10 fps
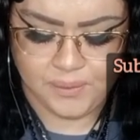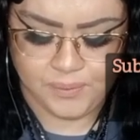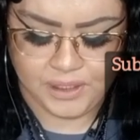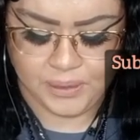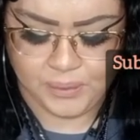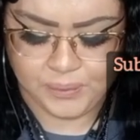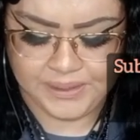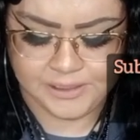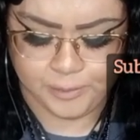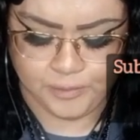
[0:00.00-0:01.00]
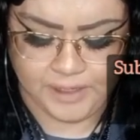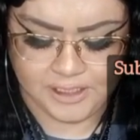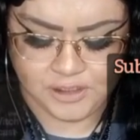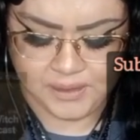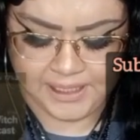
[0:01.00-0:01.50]
We always
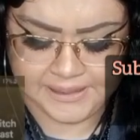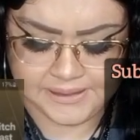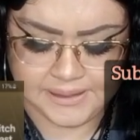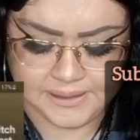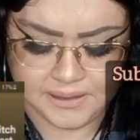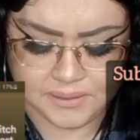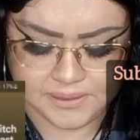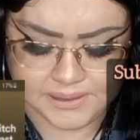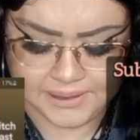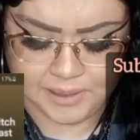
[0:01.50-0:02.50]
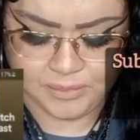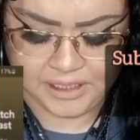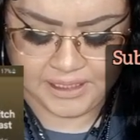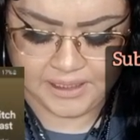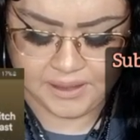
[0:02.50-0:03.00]
provide you guys the legal disclaimer
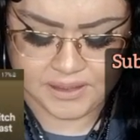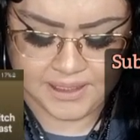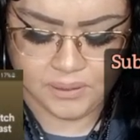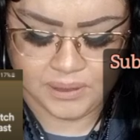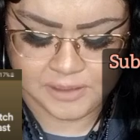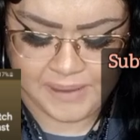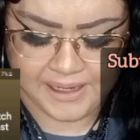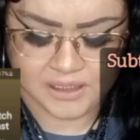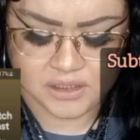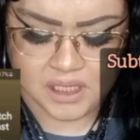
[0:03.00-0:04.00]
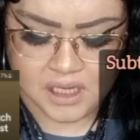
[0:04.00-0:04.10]
in English and or Spanish